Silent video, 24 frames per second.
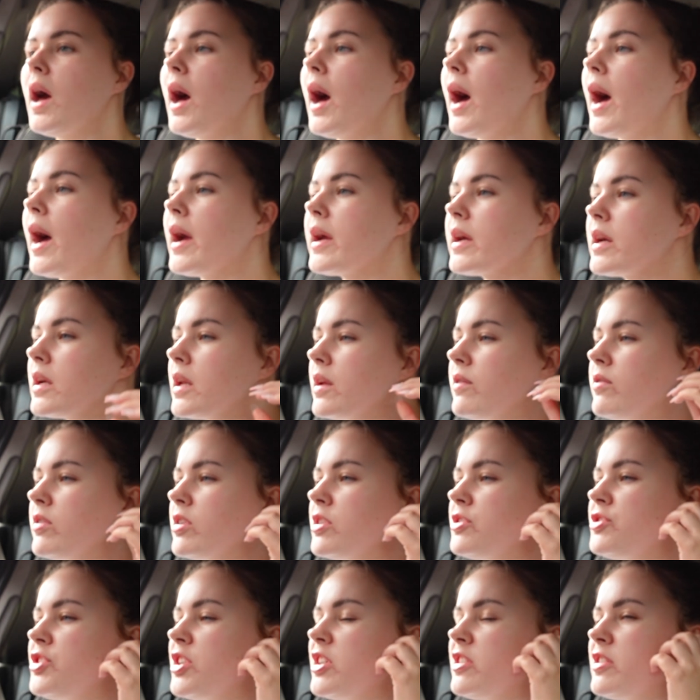Hi, could I
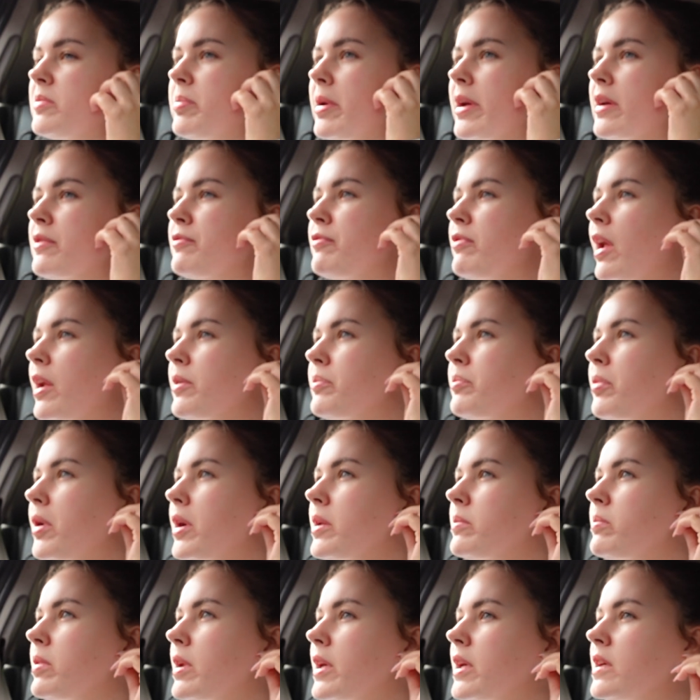have a cheesy bacon
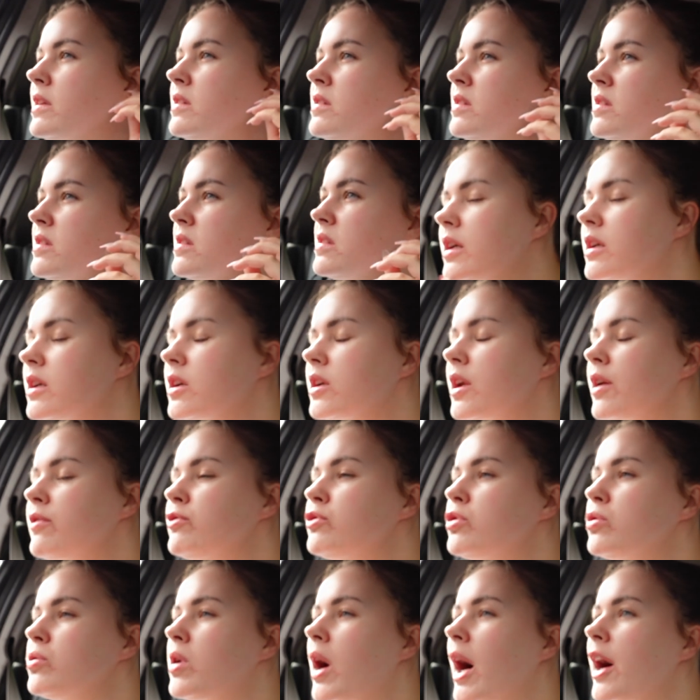flatbread, please? Could I have
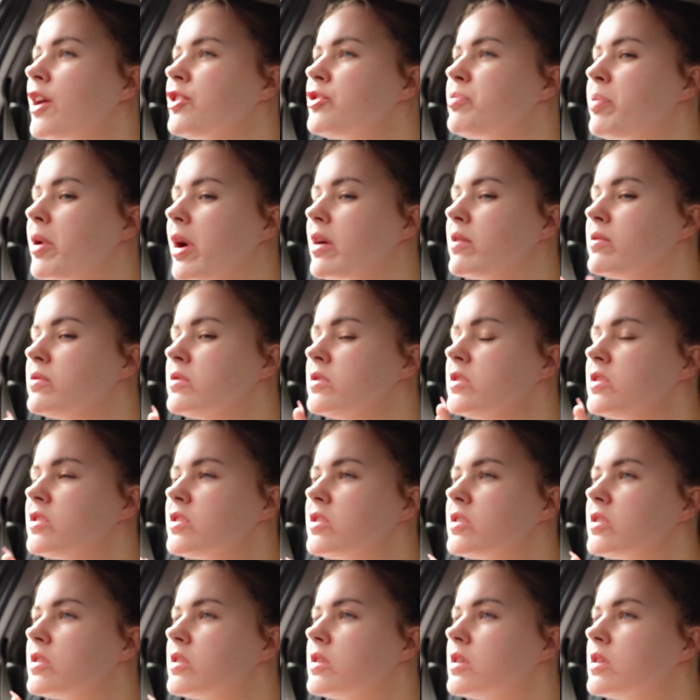2 hash browns?